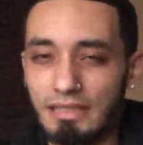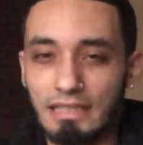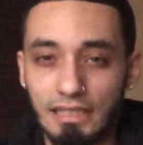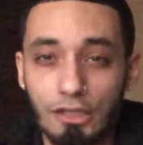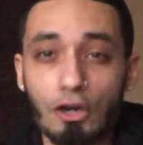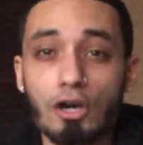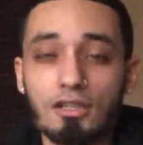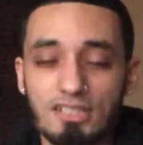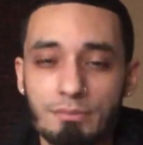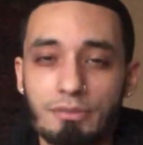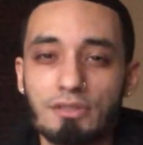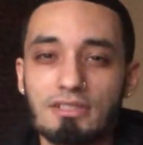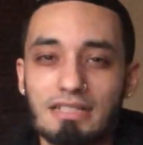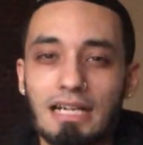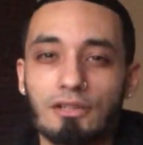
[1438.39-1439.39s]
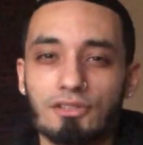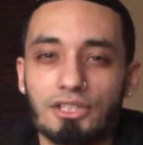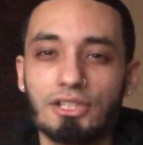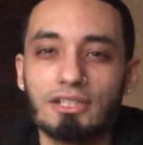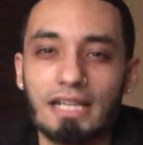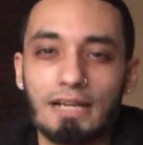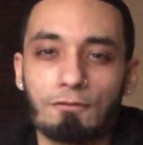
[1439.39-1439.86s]
And there are spirits out
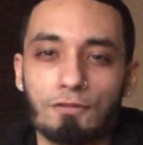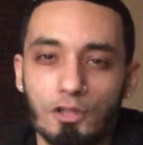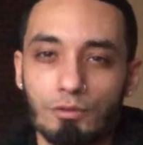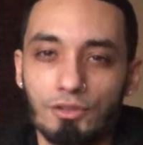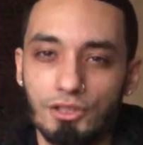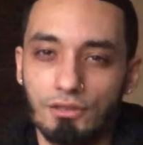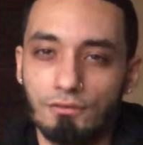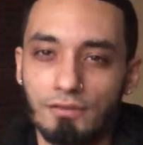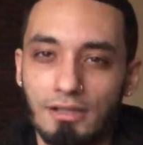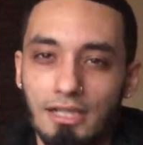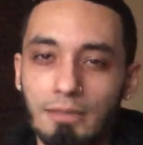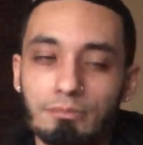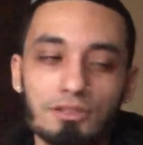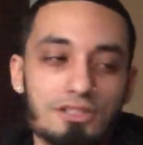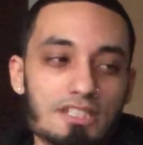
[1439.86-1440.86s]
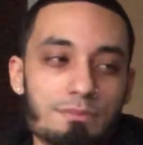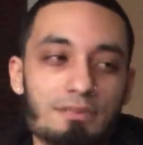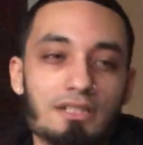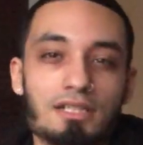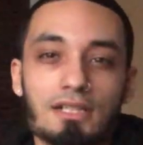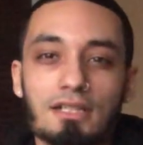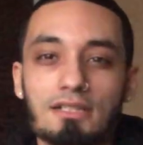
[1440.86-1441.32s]
there that with your vibe. But just
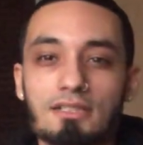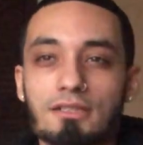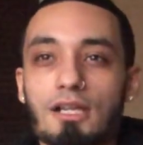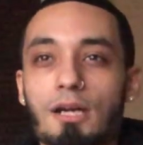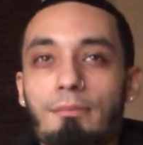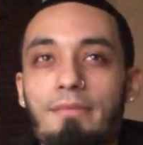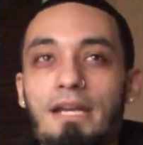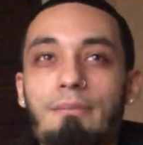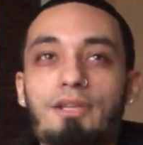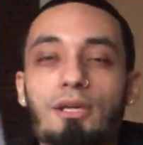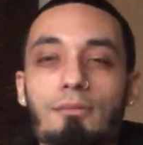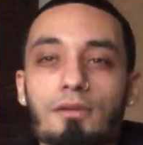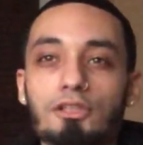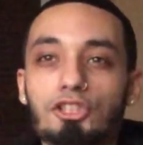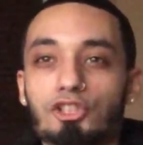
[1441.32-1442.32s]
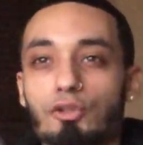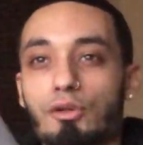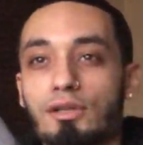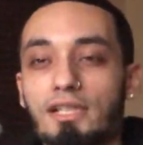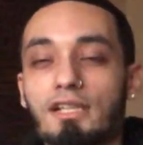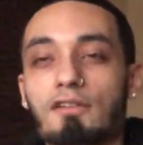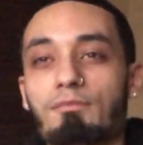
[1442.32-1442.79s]
because maybe a
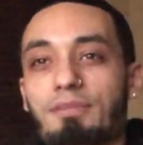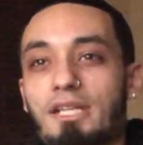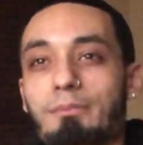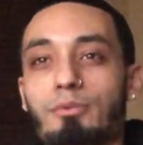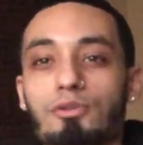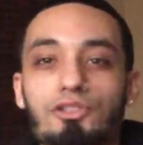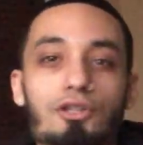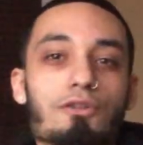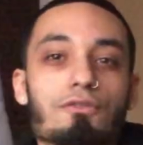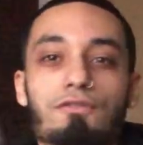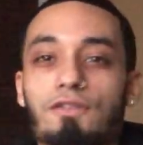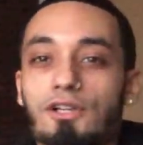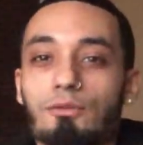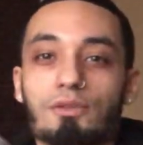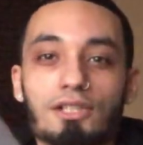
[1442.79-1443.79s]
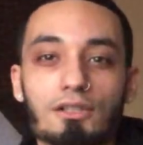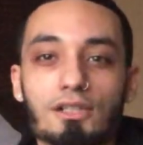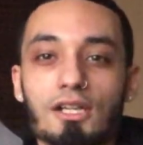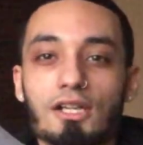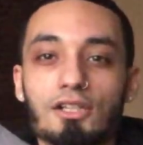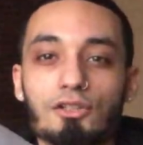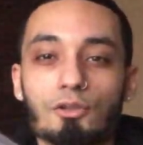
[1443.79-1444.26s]
majority of people don't fuck with
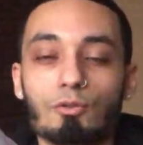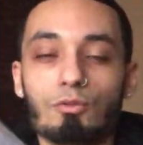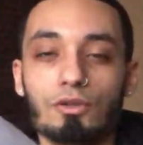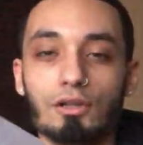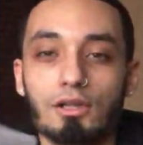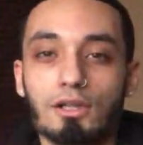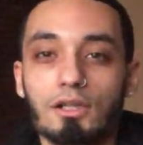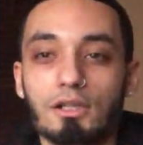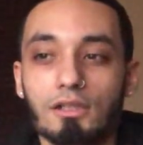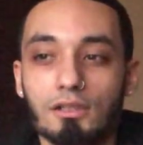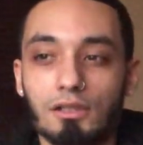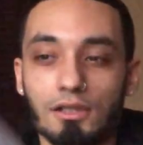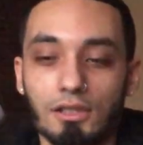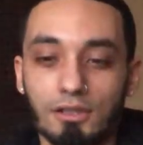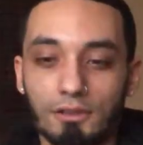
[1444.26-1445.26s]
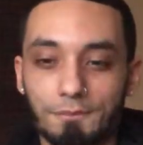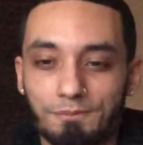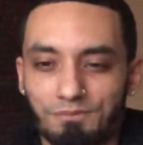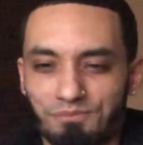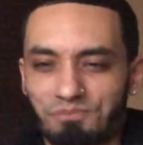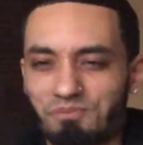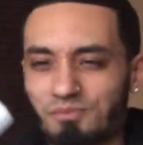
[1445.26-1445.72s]
the uh uh
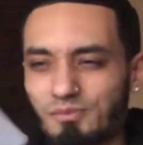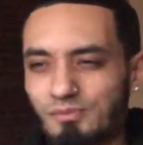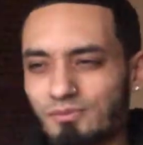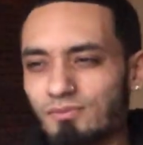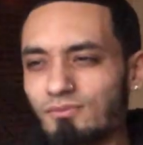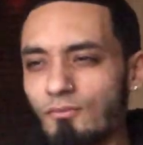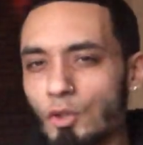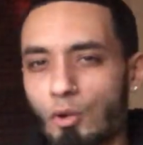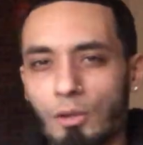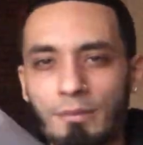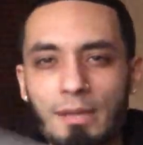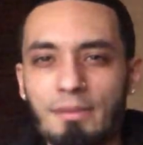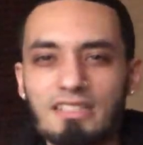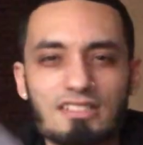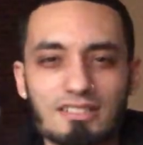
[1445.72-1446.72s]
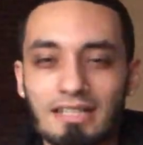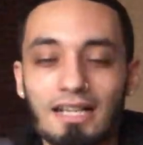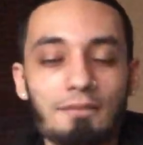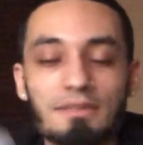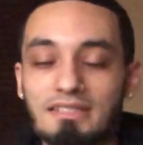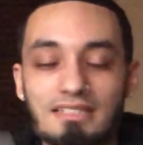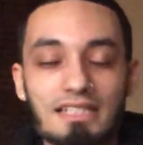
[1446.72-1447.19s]
or maybe not
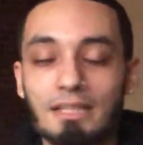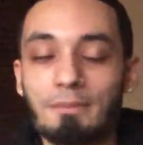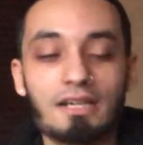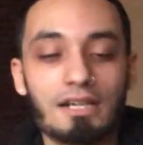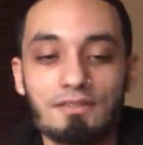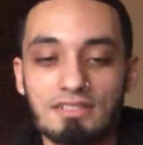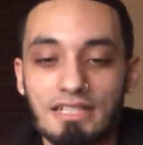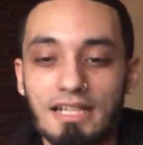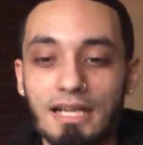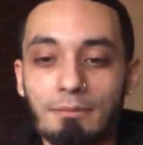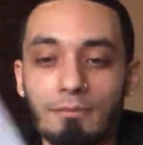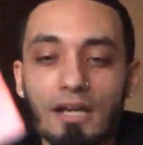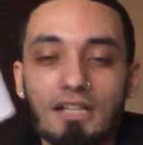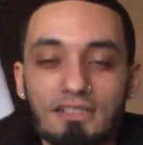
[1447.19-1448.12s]
even say, let me not even say that.